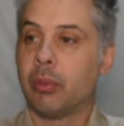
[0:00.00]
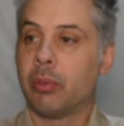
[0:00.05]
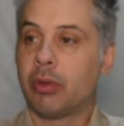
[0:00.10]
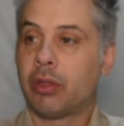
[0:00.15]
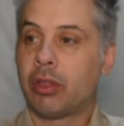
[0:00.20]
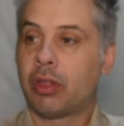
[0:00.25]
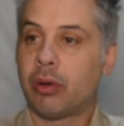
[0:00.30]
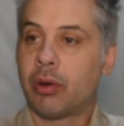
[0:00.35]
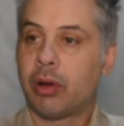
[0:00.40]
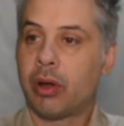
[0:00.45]

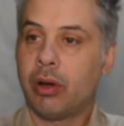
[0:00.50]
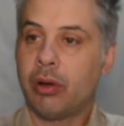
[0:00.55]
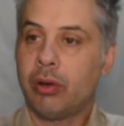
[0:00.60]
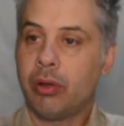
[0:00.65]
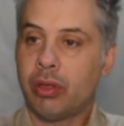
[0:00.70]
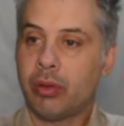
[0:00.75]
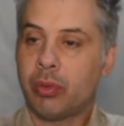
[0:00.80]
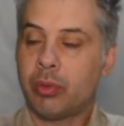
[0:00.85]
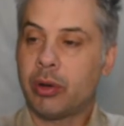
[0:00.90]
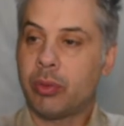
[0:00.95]
So a
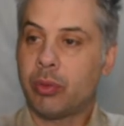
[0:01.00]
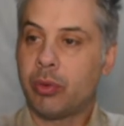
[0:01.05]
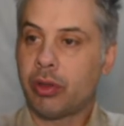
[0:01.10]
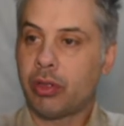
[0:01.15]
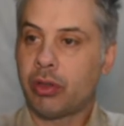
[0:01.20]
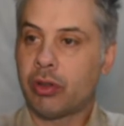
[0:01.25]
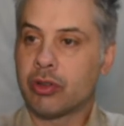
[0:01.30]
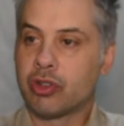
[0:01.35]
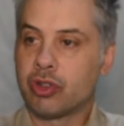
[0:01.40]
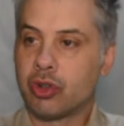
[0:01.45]
host, when it wants
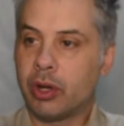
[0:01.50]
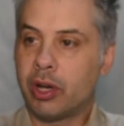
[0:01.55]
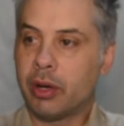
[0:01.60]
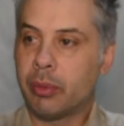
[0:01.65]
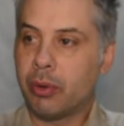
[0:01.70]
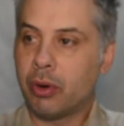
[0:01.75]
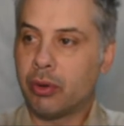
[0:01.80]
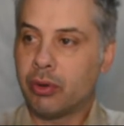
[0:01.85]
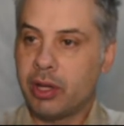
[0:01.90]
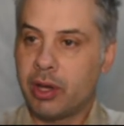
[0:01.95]
to join a
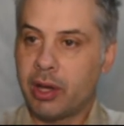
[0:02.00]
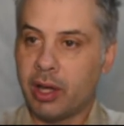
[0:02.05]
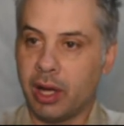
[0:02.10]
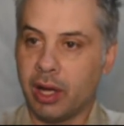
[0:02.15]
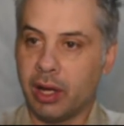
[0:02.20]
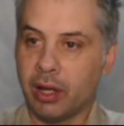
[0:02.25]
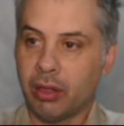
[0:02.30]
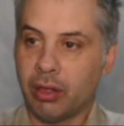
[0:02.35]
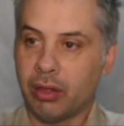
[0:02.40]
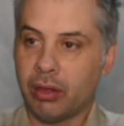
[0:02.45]

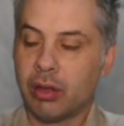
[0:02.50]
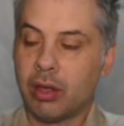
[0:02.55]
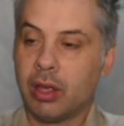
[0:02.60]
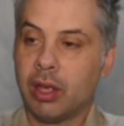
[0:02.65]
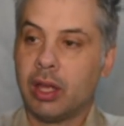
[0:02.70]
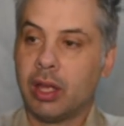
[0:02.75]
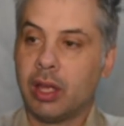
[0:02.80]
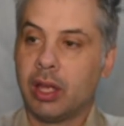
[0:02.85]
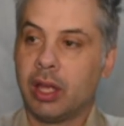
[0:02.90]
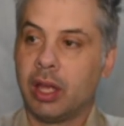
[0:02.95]
multicast,
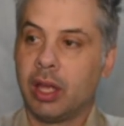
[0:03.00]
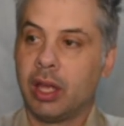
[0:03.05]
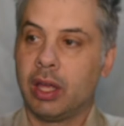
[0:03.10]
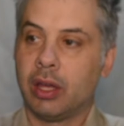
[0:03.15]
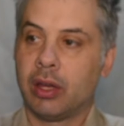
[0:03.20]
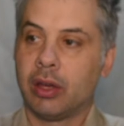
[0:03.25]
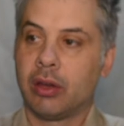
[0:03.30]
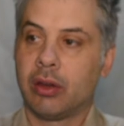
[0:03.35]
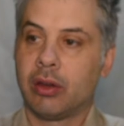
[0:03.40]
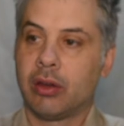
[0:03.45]

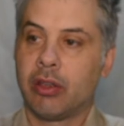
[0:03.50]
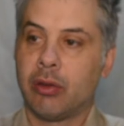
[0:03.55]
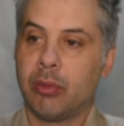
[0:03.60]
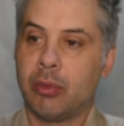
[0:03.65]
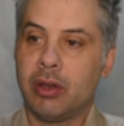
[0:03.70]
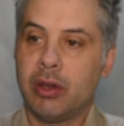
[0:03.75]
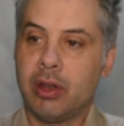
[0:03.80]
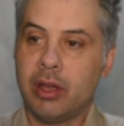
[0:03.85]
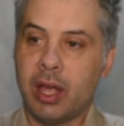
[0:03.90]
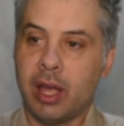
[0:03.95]
it
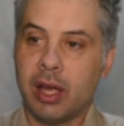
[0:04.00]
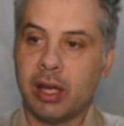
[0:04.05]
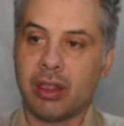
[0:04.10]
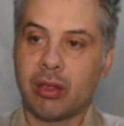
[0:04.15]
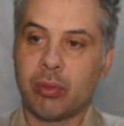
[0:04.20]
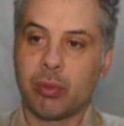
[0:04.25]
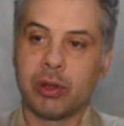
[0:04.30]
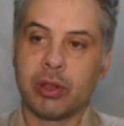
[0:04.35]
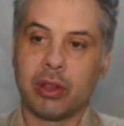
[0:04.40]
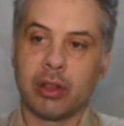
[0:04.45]
communicates
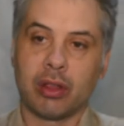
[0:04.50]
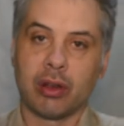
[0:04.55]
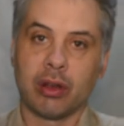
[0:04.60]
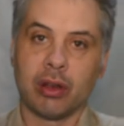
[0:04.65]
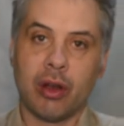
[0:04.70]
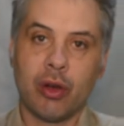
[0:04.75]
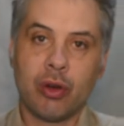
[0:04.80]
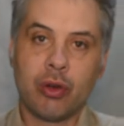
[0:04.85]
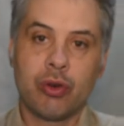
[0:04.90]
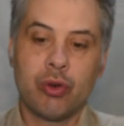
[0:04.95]
with its
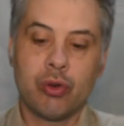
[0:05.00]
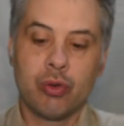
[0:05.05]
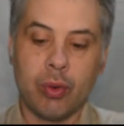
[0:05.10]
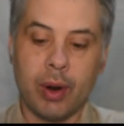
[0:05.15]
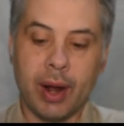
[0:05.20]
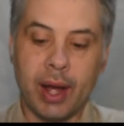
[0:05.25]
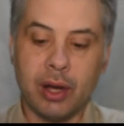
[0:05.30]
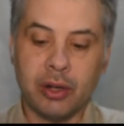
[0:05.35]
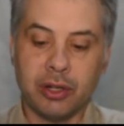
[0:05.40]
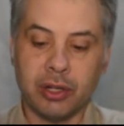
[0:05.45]
local
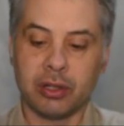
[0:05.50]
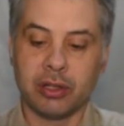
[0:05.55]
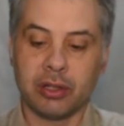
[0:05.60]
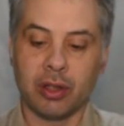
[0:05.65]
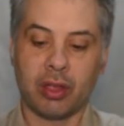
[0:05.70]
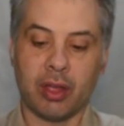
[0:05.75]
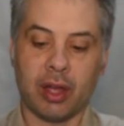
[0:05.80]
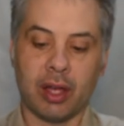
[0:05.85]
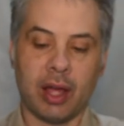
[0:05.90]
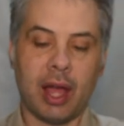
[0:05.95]
router to
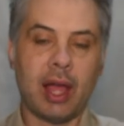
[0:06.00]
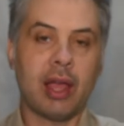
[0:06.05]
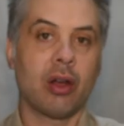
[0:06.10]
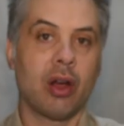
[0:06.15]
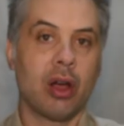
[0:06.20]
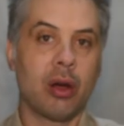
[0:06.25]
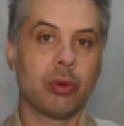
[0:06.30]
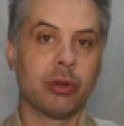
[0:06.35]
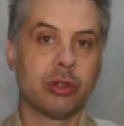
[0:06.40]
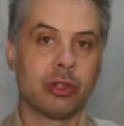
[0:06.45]
say, hey, I
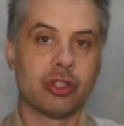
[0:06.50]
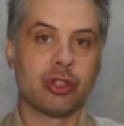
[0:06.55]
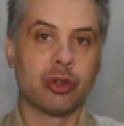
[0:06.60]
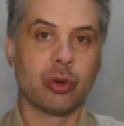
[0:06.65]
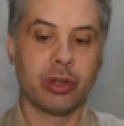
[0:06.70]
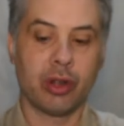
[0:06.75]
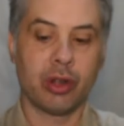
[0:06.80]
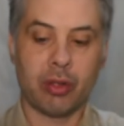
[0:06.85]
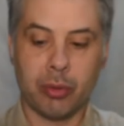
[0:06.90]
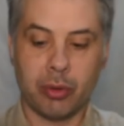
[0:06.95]
want to join
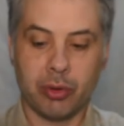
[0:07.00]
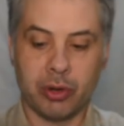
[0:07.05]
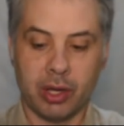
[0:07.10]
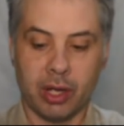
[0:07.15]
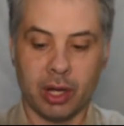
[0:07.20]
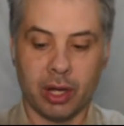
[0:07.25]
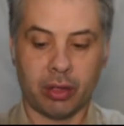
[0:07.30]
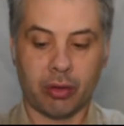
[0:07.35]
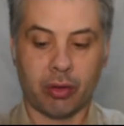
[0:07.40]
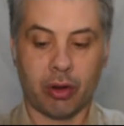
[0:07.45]
this
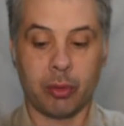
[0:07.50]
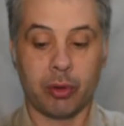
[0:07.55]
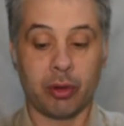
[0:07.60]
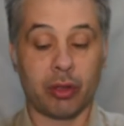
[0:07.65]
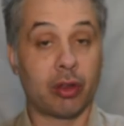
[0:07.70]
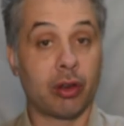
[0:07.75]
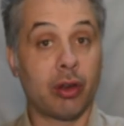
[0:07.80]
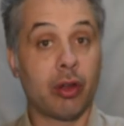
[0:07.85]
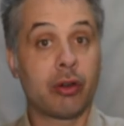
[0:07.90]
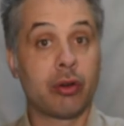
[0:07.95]
multicast group, because
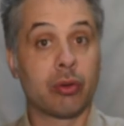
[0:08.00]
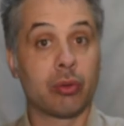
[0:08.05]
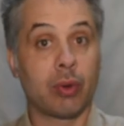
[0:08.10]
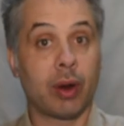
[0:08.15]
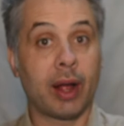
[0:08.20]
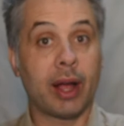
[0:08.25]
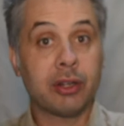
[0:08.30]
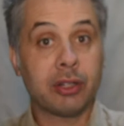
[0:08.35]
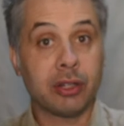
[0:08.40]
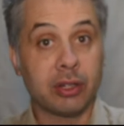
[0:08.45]
the local
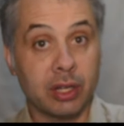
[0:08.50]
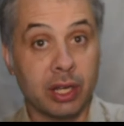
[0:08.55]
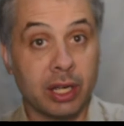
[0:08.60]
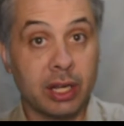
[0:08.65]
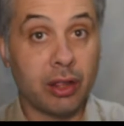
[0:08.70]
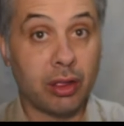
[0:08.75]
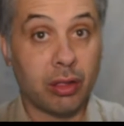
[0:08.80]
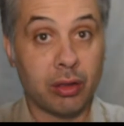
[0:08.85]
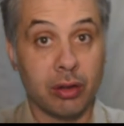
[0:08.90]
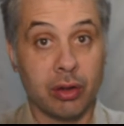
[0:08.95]
router
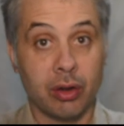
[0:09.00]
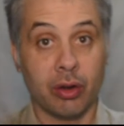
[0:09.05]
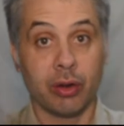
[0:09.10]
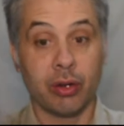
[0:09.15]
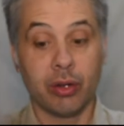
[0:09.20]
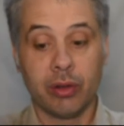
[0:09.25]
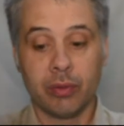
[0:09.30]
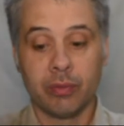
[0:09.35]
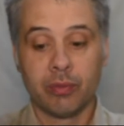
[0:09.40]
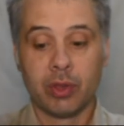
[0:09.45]
needs to
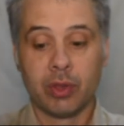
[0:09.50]
know